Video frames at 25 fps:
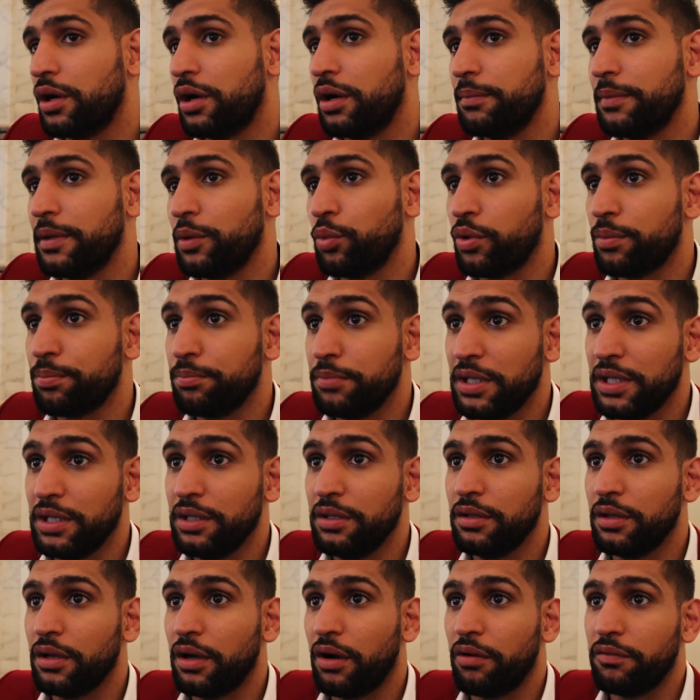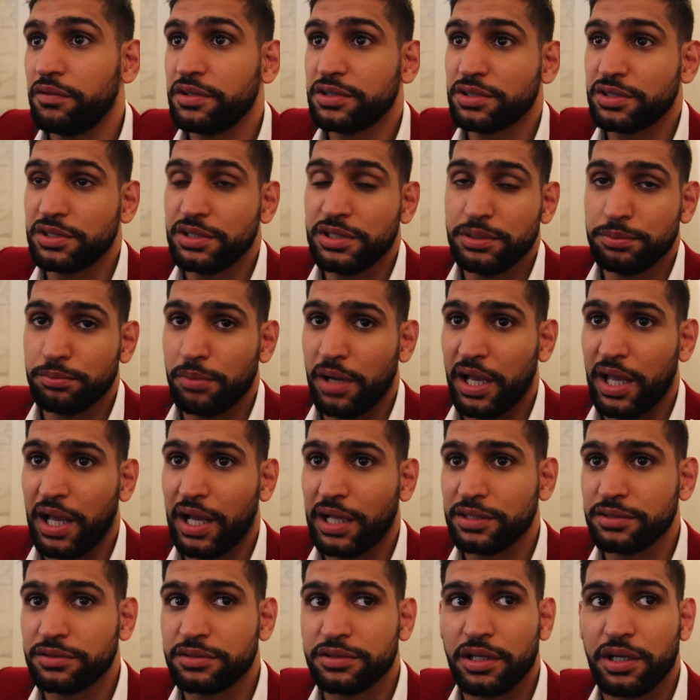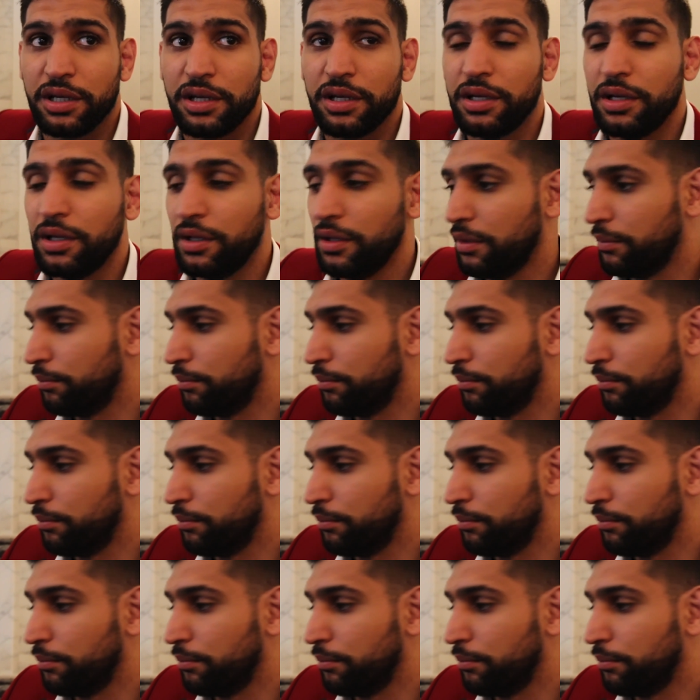I mean, with me, obviously, my hands are